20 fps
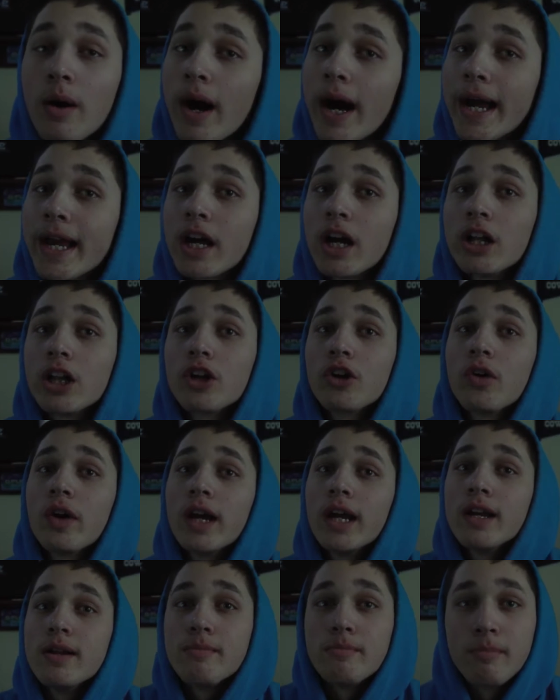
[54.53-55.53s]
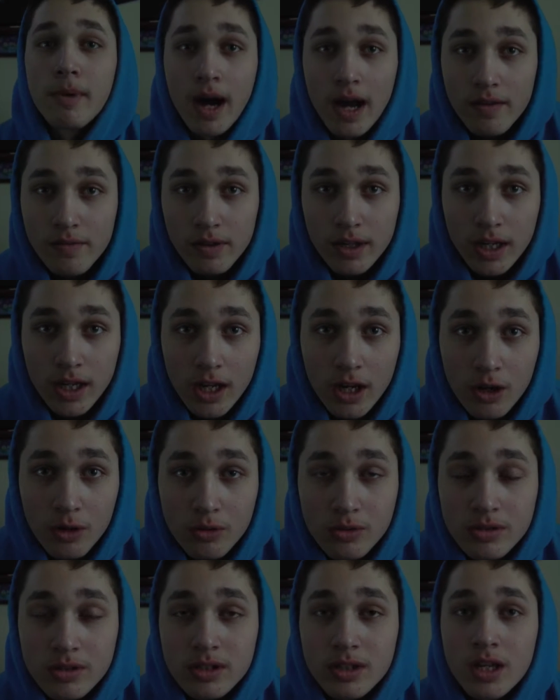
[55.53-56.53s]
I color grade my
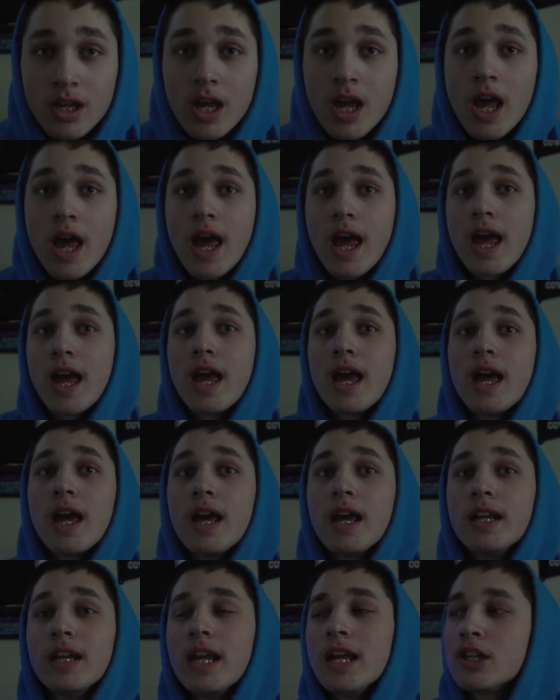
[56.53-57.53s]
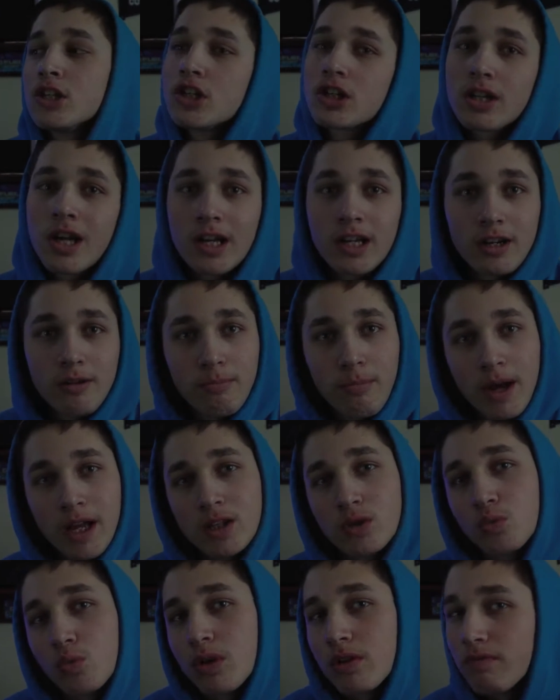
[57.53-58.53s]
videos, and it just kind of
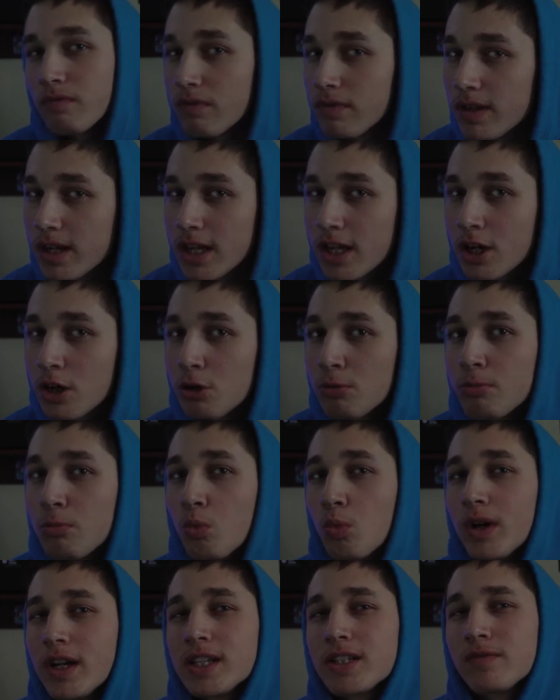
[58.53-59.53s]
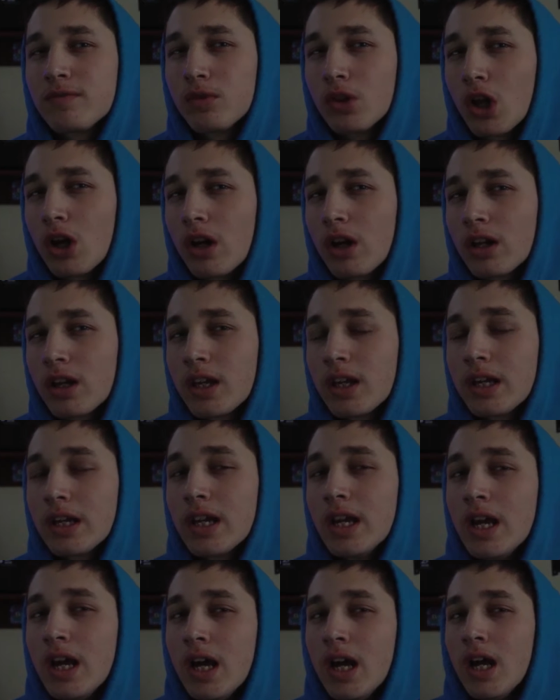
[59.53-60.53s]
depends what video. When it's vlogging,
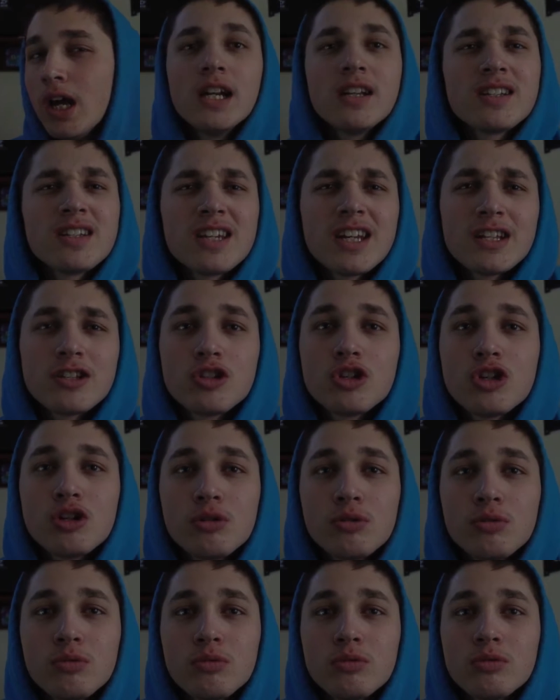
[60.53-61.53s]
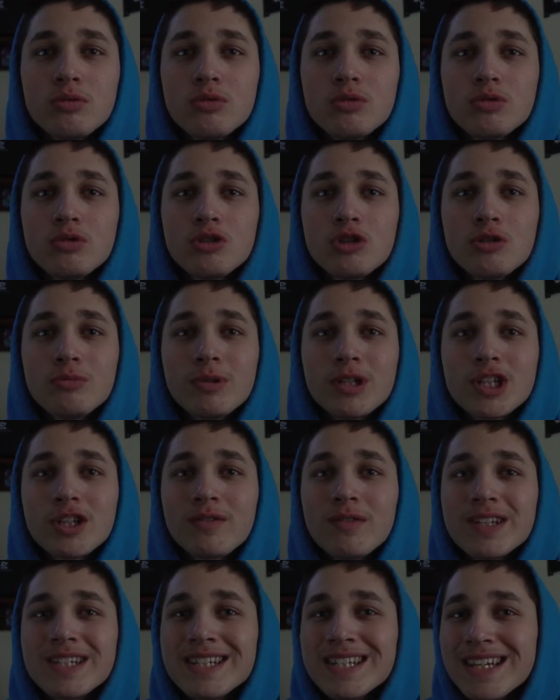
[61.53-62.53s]
it doesn't need too much of
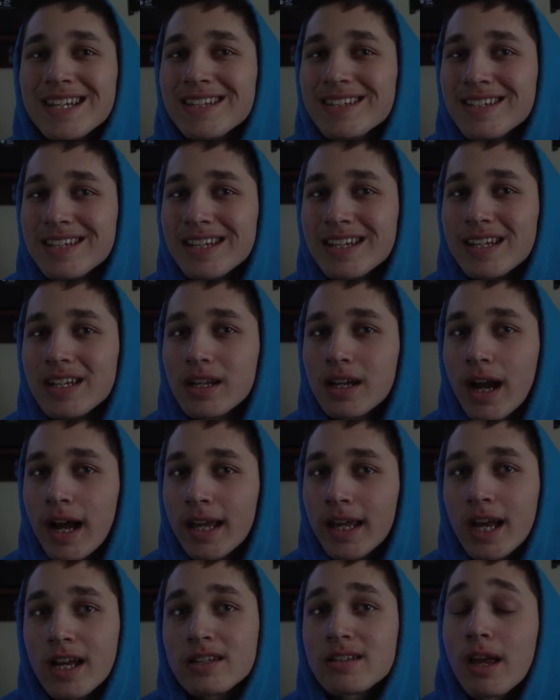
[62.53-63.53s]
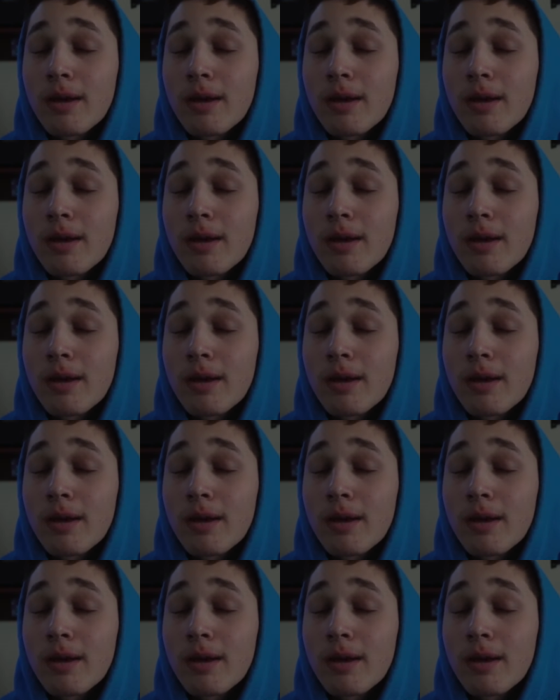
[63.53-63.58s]
a CC, I guess.